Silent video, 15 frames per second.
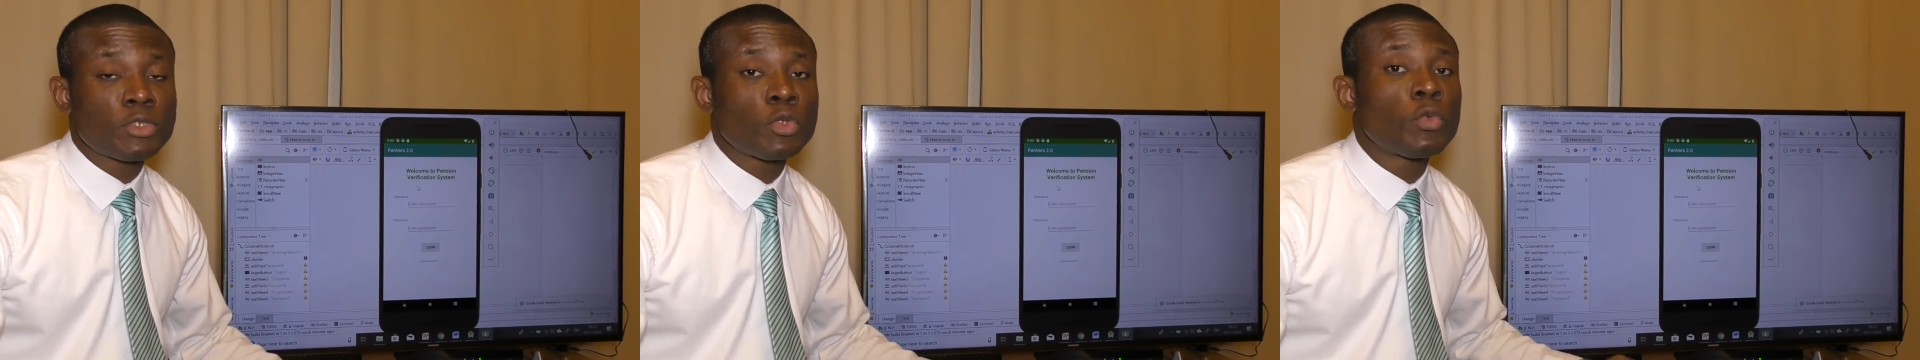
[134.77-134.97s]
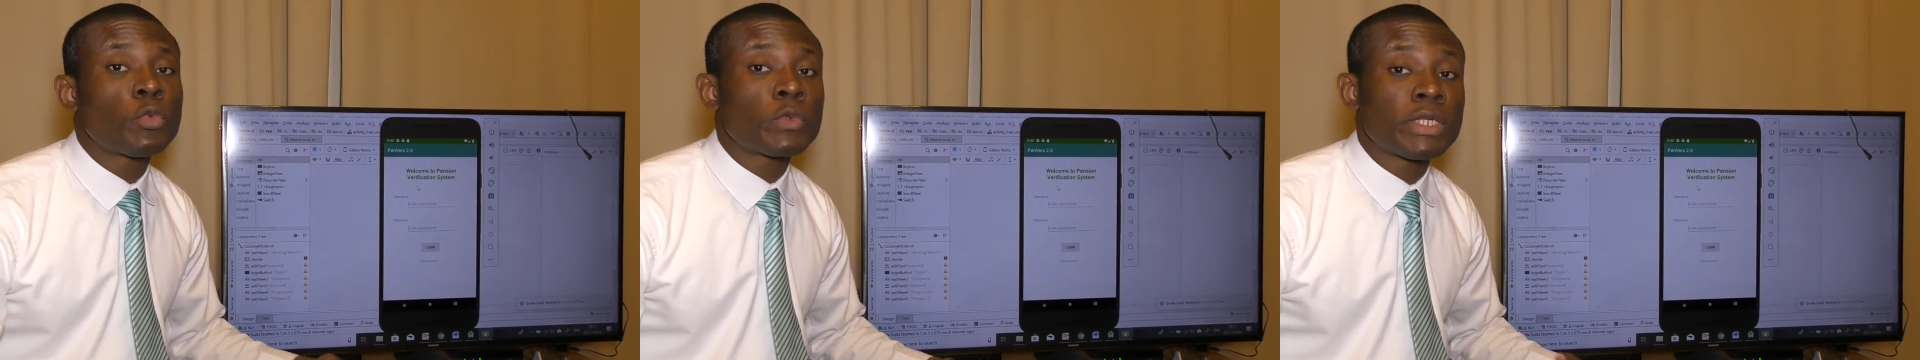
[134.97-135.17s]

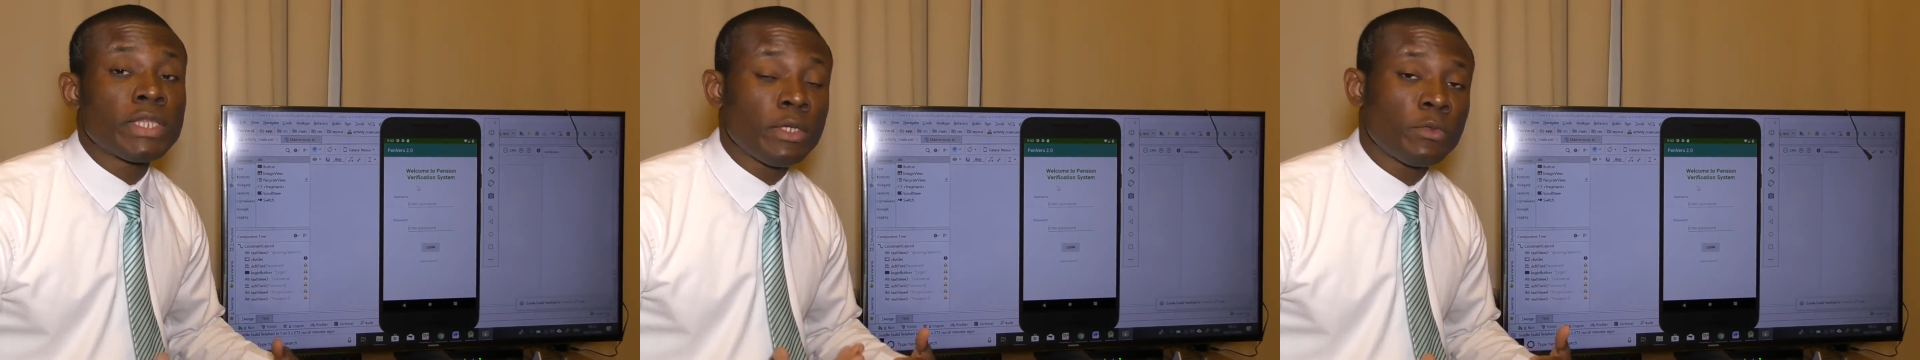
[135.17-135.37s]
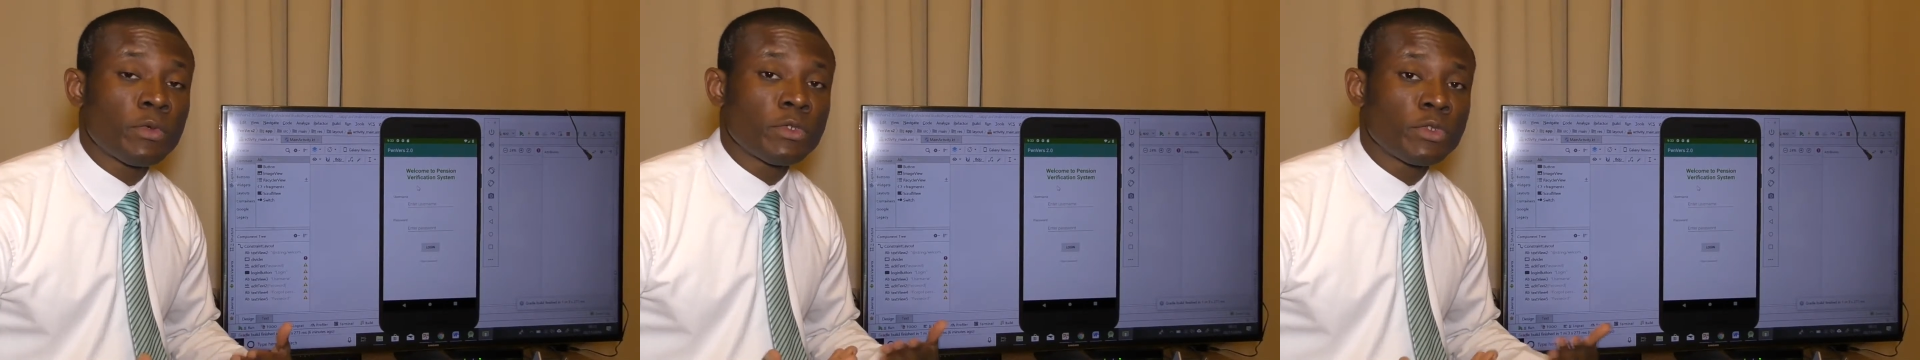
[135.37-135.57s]
who
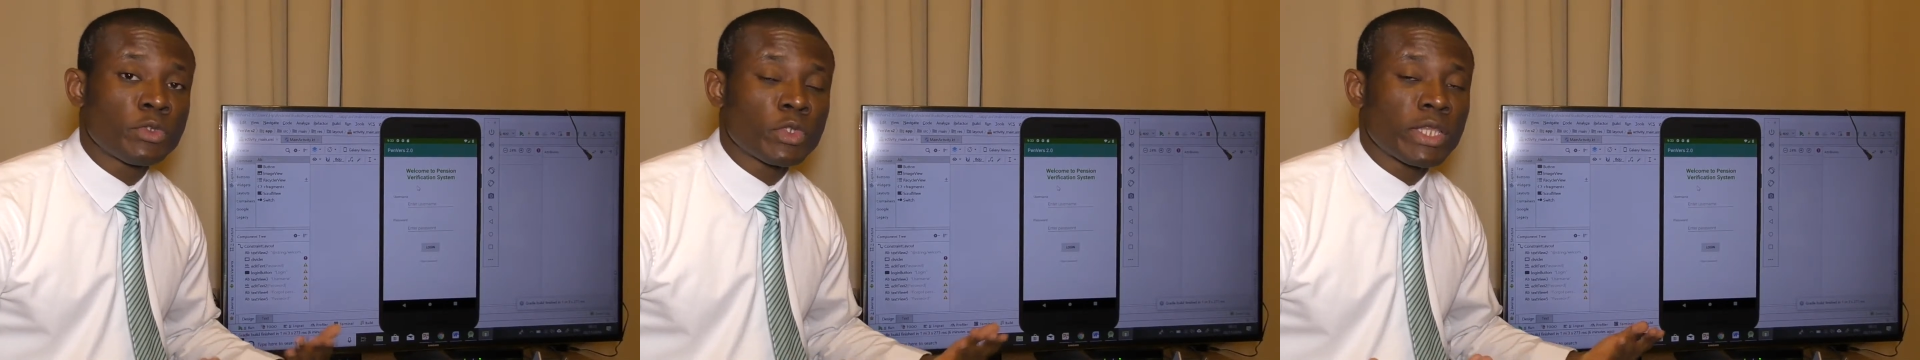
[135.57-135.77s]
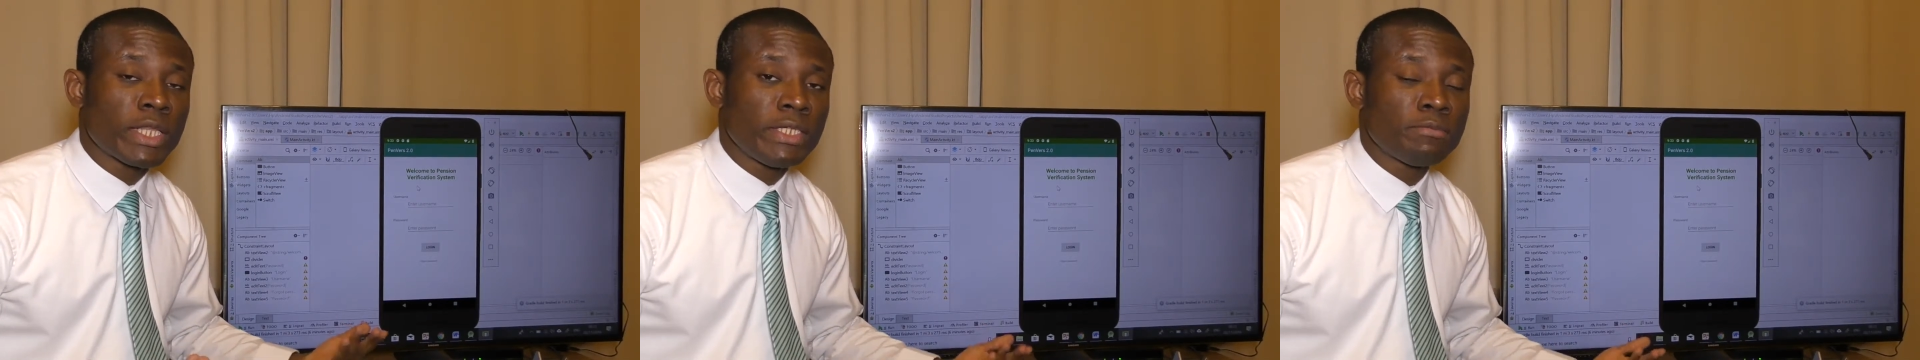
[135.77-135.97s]
really wants
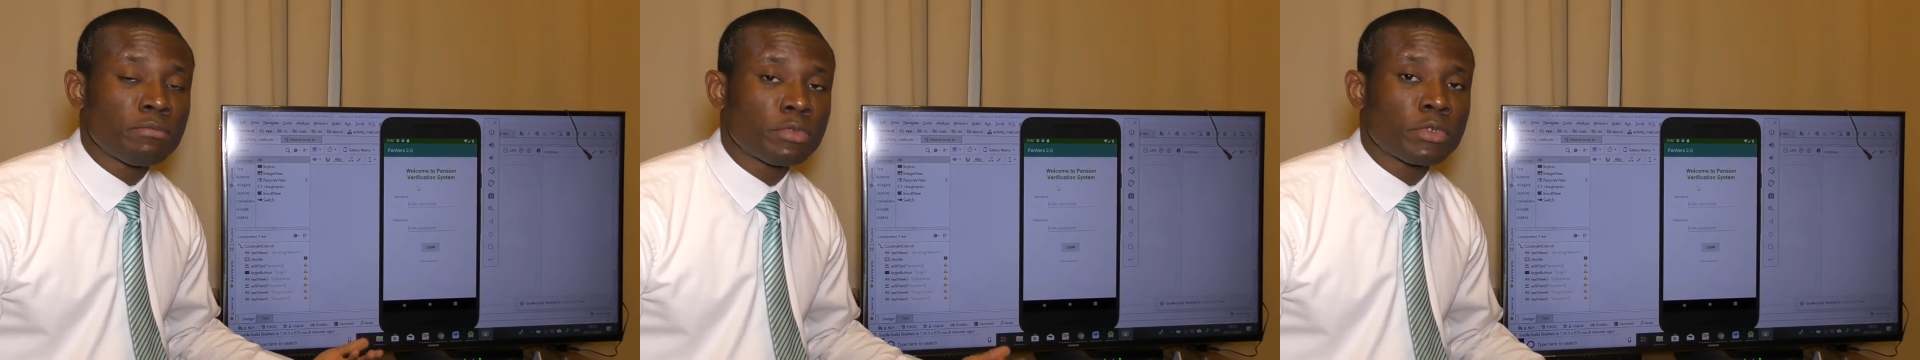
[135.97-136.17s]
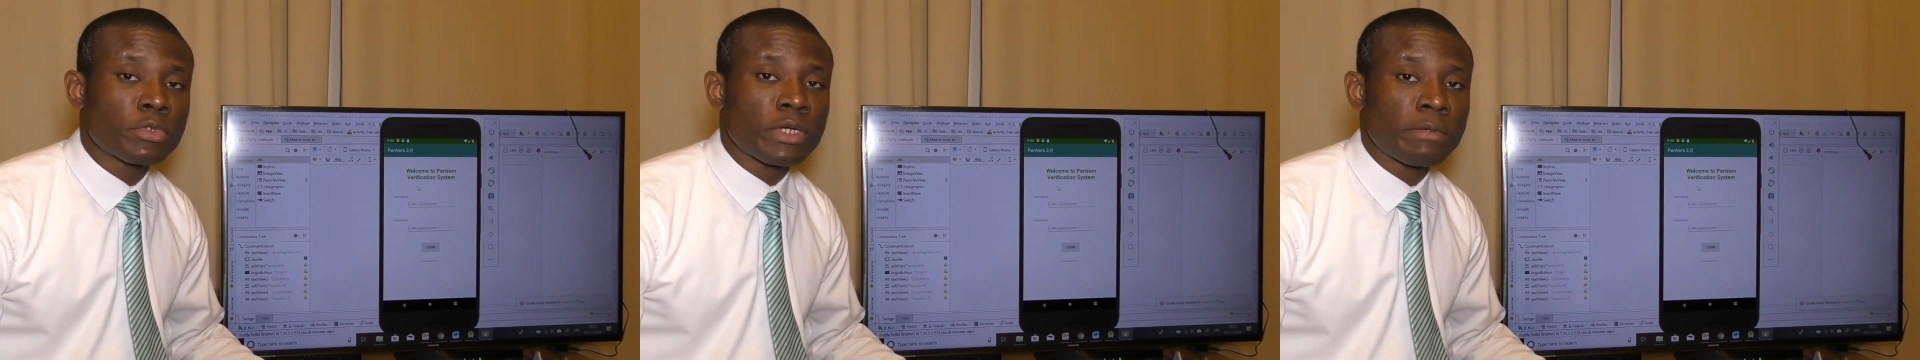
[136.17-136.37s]
to learn
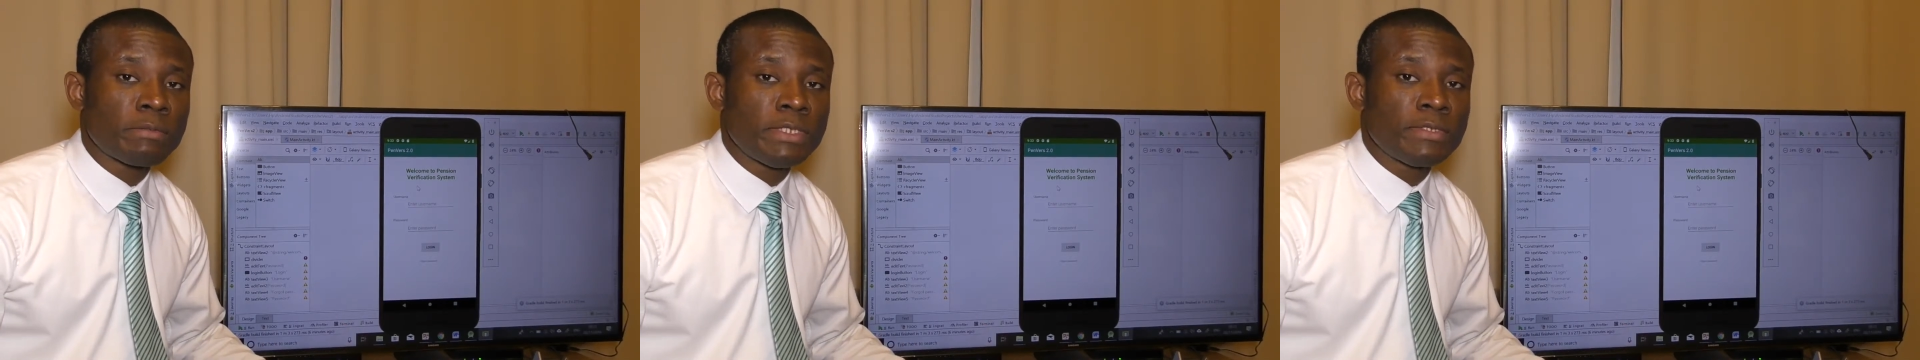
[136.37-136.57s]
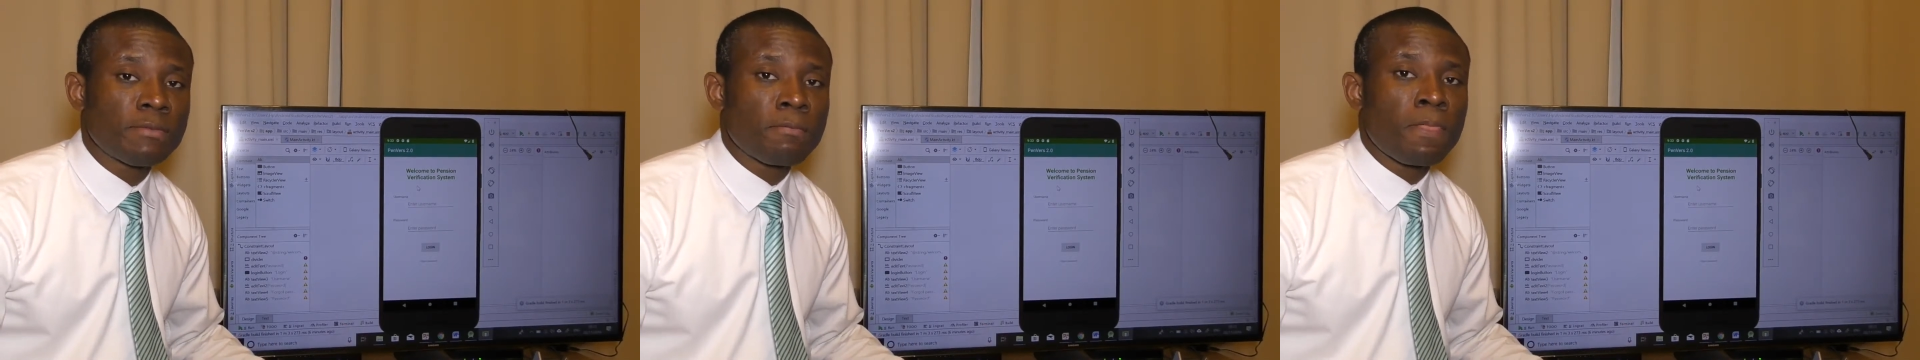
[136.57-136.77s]

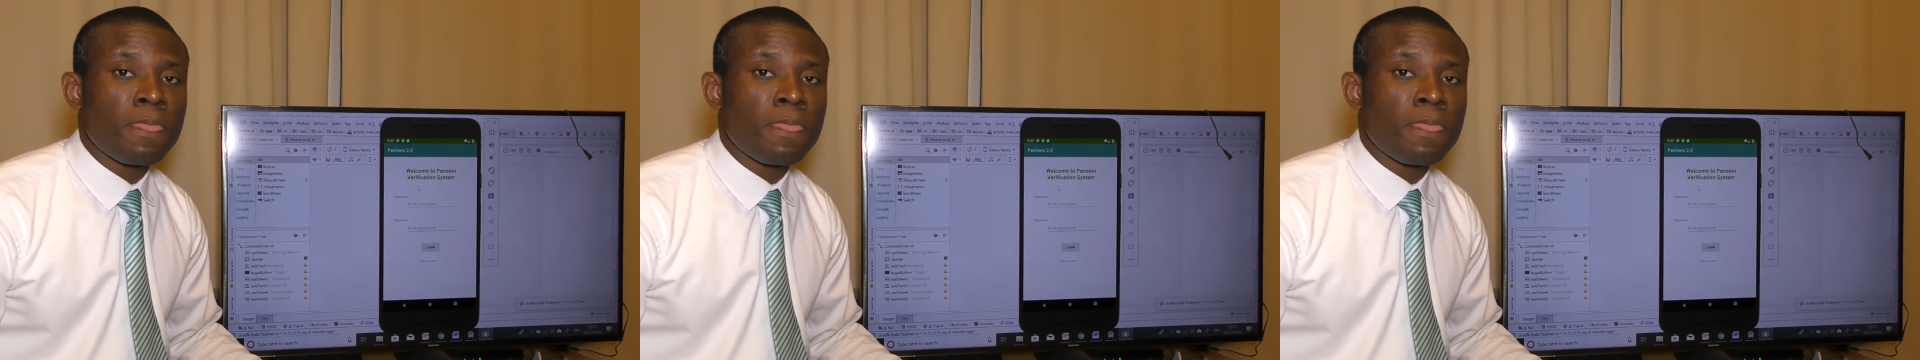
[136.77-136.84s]
programming.